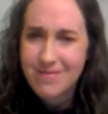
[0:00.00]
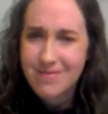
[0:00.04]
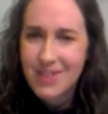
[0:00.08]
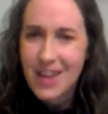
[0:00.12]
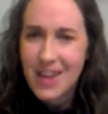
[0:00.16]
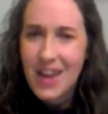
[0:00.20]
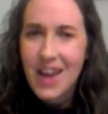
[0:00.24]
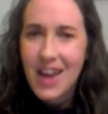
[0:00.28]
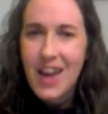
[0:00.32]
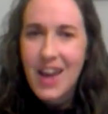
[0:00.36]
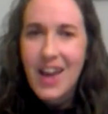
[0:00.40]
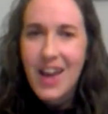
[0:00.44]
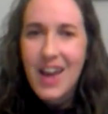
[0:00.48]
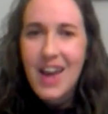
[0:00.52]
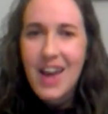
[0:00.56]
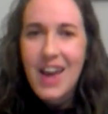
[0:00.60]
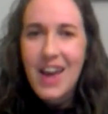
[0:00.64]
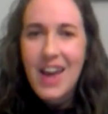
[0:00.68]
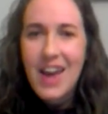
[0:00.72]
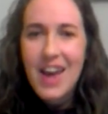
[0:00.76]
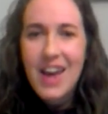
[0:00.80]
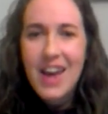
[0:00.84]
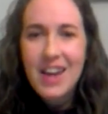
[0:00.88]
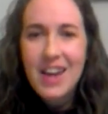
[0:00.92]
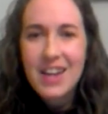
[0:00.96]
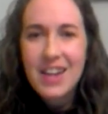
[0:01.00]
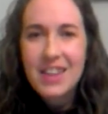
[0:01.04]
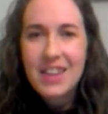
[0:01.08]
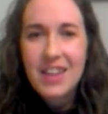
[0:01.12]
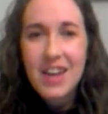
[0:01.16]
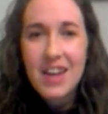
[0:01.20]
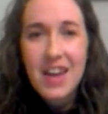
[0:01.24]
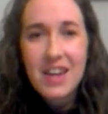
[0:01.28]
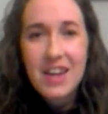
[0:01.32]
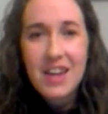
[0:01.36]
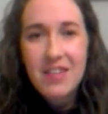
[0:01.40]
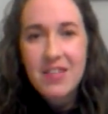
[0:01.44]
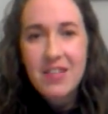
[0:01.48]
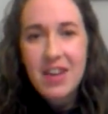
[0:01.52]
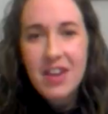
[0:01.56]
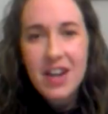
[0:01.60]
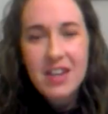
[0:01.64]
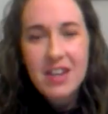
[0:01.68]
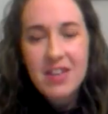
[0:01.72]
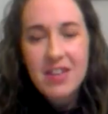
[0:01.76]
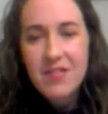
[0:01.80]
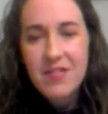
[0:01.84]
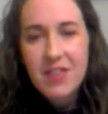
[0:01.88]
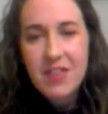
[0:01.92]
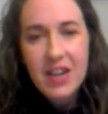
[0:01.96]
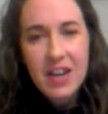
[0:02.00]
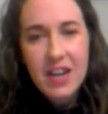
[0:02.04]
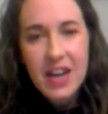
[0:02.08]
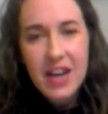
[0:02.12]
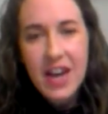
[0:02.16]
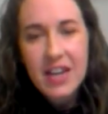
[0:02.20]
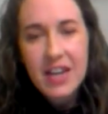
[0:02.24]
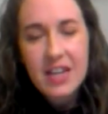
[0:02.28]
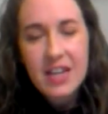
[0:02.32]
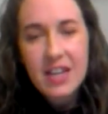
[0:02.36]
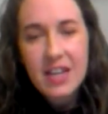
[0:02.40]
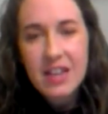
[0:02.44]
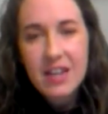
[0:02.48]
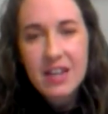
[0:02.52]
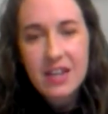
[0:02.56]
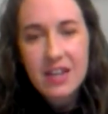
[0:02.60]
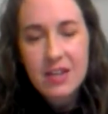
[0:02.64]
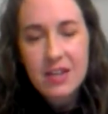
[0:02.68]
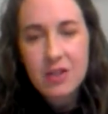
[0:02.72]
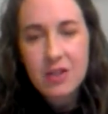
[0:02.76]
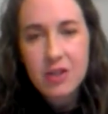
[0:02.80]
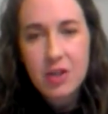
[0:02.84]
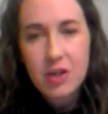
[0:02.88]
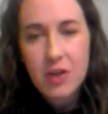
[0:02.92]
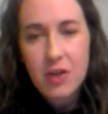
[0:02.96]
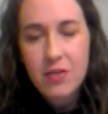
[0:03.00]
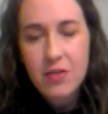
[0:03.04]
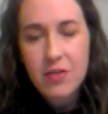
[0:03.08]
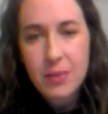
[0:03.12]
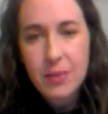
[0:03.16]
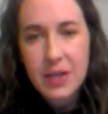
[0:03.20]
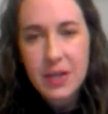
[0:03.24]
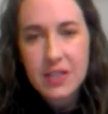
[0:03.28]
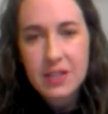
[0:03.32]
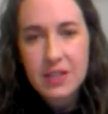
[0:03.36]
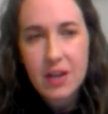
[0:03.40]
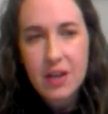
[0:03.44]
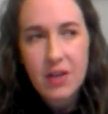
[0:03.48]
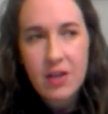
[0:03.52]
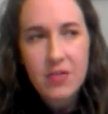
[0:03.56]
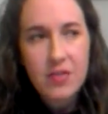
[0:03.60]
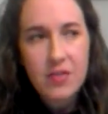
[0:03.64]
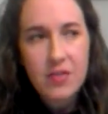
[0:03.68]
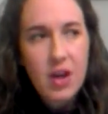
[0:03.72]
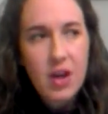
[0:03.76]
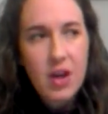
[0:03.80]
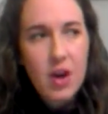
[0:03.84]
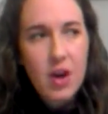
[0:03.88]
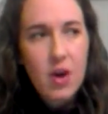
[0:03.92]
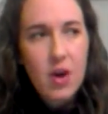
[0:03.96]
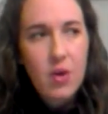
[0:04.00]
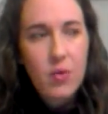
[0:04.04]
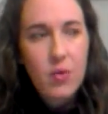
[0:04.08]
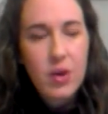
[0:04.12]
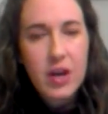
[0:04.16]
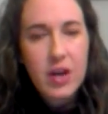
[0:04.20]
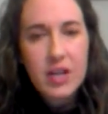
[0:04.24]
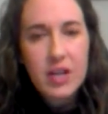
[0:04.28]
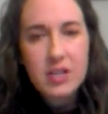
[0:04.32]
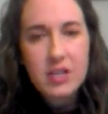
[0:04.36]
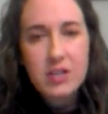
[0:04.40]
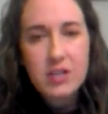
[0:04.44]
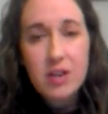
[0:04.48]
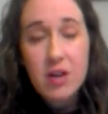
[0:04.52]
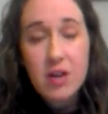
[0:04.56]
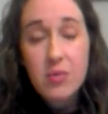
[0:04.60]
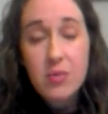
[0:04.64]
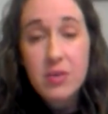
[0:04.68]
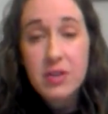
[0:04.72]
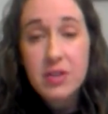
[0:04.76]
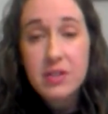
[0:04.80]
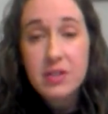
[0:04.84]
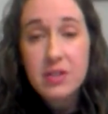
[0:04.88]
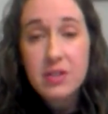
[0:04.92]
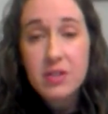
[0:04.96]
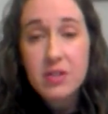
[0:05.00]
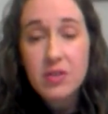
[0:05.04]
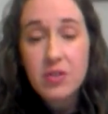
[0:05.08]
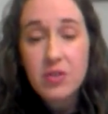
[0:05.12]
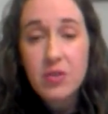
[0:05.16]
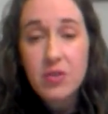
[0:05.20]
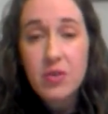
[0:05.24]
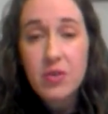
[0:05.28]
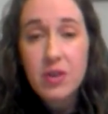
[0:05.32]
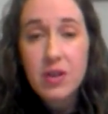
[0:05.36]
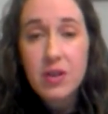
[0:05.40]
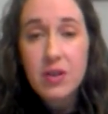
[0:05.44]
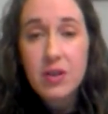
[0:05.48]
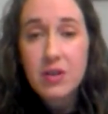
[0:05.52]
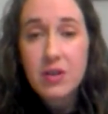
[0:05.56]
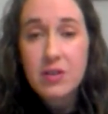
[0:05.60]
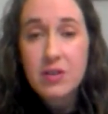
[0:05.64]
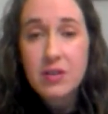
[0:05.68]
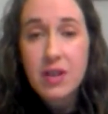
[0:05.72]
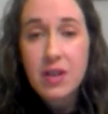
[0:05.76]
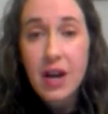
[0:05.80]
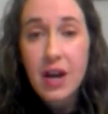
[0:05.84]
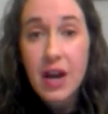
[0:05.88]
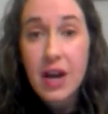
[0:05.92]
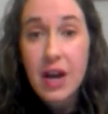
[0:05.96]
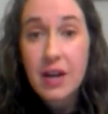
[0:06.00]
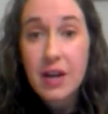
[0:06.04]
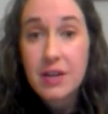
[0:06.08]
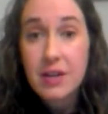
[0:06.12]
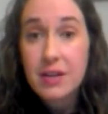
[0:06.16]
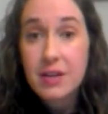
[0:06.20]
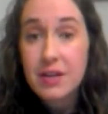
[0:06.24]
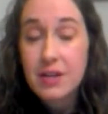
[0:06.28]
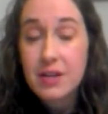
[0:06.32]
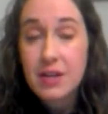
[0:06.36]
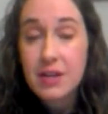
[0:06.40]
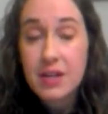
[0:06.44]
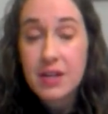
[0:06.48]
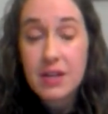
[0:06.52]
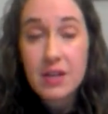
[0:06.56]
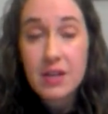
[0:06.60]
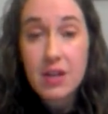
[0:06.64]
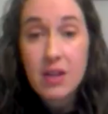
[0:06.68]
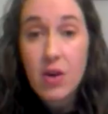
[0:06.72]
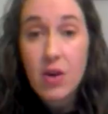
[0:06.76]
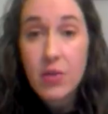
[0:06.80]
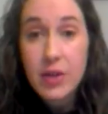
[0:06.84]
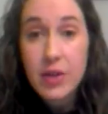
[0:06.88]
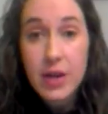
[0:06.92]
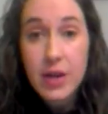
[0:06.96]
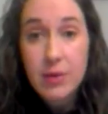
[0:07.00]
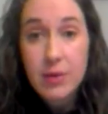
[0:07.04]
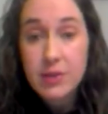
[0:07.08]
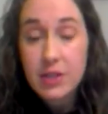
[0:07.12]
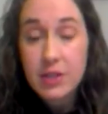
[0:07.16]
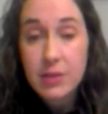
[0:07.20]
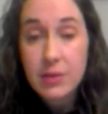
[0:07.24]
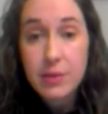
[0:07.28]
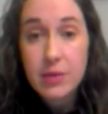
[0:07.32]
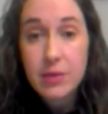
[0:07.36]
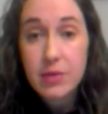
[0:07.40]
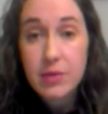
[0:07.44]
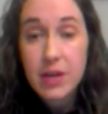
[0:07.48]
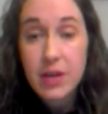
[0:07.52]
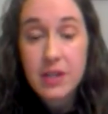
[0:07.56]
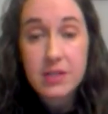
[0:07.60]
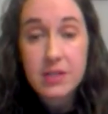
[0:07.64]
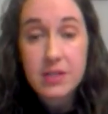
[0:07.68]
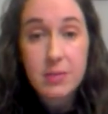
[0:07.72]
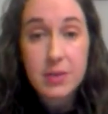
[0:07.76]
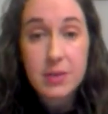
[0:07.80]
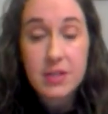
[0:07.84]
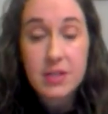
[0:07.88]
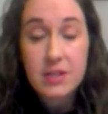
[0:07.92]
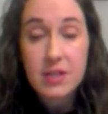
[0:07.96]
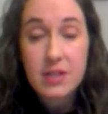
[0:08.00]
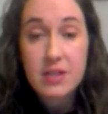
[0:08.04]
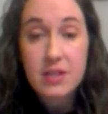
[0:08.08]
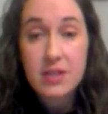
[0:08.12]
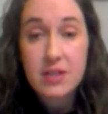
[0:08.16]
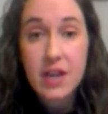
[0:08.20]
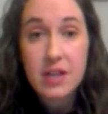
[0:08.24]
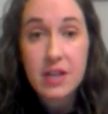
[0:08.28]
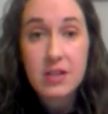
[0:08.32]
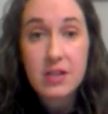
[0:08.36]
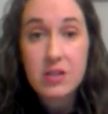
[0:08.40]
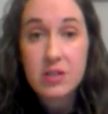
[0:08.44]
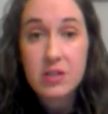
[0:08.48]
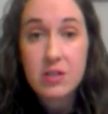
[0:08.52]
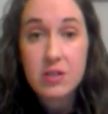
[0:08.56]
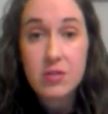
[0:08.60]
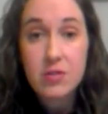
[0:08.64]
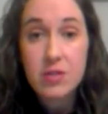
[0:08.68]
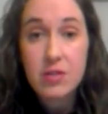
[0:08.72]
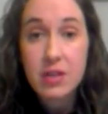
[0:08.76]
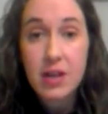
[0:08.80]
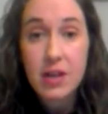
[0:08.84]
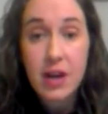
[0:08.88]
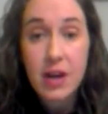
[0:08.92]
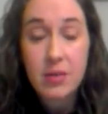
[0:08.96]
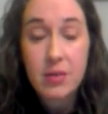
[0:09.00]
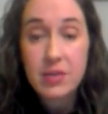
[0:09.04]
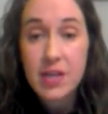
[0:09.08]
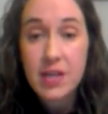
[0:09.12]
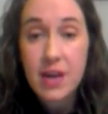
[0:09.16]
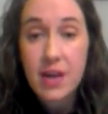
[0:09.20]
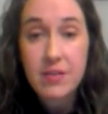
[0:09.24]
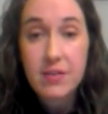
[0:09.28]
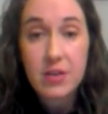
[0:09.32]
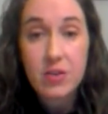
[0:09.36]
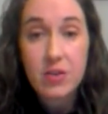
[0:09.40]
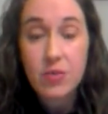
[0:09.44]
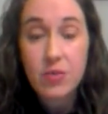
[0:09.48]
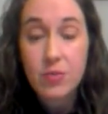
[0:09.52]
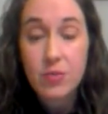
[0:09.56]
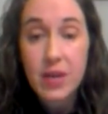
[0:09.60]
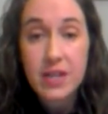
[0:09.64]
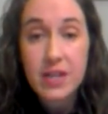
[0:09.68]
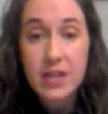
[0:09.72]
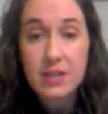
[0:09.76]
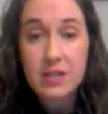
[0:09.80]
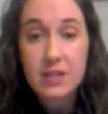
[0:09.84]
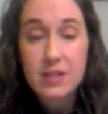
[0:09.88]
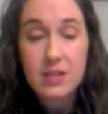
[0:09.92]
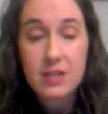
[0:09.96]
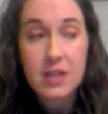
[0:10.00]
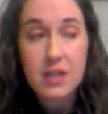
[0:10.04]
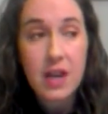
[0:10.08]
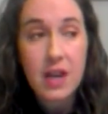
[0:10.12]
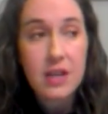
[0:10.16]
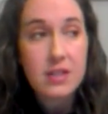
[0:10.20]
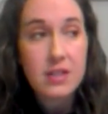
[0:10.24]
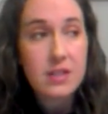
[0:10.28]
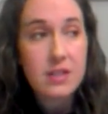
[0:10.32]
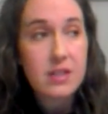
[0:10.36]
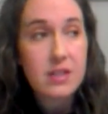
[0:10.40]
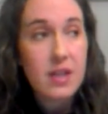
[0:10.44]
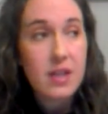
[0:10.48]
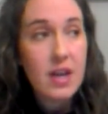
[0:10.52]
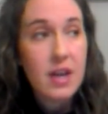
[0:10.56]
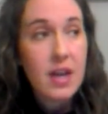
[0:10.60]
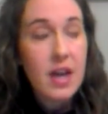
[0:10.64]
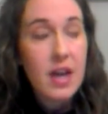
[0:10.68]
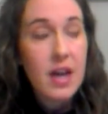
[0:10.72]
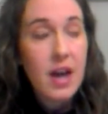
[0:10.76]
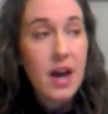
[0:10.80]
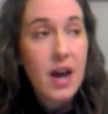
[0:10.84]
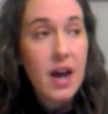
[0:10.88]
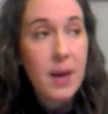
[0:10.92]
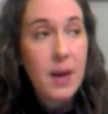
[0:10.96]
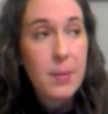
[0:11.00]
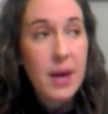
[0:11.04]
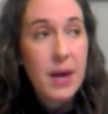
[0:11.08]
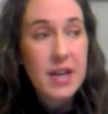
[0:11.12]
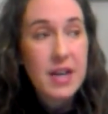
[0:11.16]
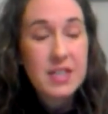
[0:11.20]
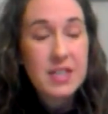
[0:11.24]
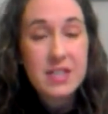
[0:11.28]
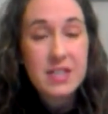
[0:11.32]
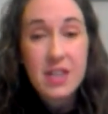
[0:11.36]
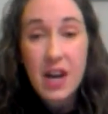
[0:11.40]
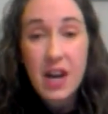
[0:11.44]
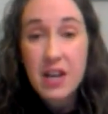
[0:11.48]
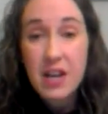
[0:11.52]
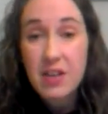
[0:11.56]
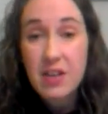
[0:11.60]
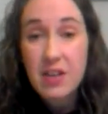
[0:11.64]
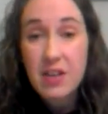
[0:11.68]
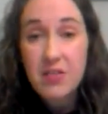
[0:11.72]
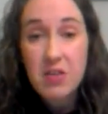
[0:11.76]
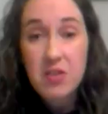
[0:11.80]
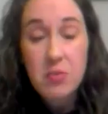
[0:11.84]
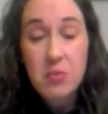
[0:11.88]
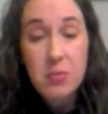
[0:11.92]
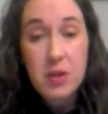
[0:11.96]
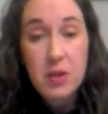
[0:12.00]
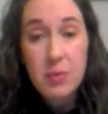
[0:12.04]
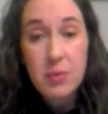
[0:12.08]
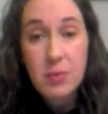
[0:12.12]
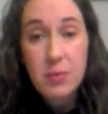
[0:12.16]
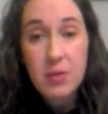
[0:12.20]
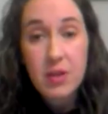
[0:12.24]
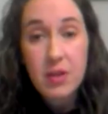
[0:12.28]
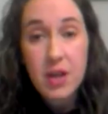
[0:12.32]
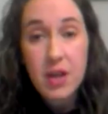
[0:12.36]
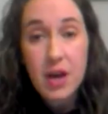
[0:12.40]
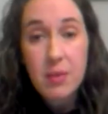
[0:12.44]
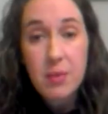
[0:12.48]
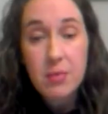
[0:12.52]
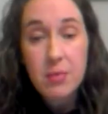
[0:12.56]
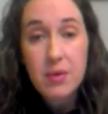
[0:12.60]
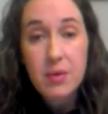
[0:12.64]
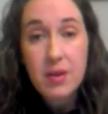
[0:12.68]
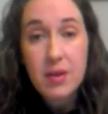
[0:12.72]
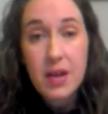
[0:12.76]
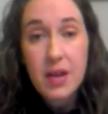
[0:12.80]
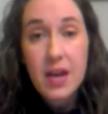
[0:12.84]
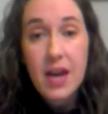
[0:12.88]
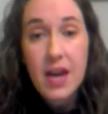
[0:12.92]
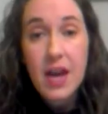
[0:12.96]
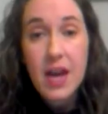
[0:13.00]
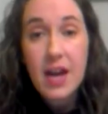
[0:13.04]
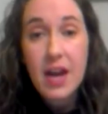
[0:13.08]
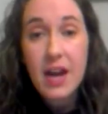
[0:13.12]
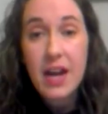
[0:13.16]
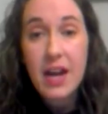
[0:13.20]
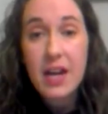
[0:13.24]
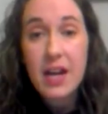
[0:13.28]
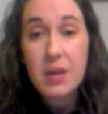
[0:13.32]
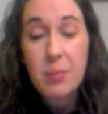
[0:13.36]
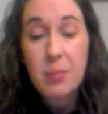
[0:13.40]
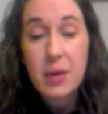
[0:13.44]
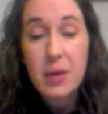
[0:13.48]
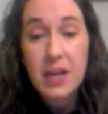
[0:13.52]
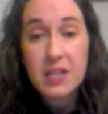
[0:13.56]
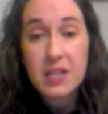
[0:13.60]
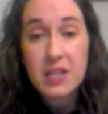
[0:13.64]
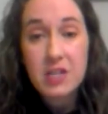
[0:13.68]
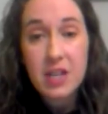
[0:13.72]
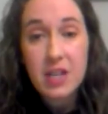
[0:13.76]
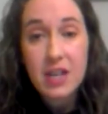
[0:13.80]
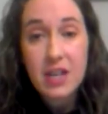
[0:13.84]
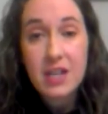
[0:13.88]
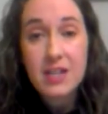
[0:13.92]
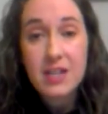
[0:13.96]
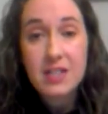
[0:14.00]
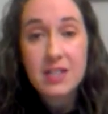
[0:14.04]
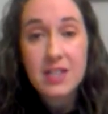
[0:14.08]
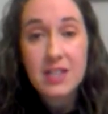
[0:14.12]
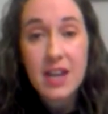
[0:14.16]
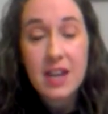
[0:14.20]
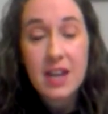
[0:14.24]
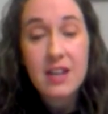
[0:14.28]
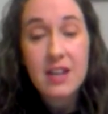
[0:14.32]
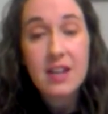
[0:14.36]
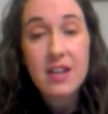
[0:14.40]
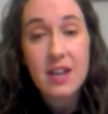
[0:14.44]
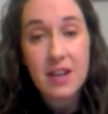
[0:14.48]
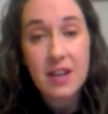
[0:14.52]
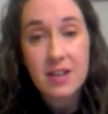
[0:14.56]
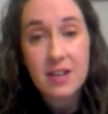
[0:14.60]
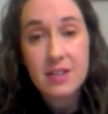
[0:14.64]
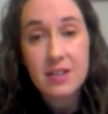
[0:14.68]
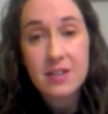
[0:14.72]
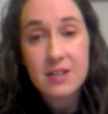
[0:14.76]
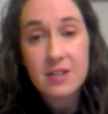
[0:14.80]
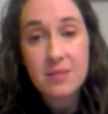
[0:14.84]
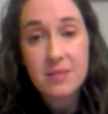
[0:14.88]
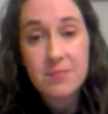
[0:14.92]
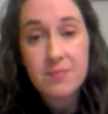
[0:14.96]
And at the end of it, I didn't feel like I had anything to show for myself. When I started with essential oils, I didn't know that I was going to be doing it as a business. I just knew that I was having great success. I signed a few people up, and I had a paycheck in 10 days.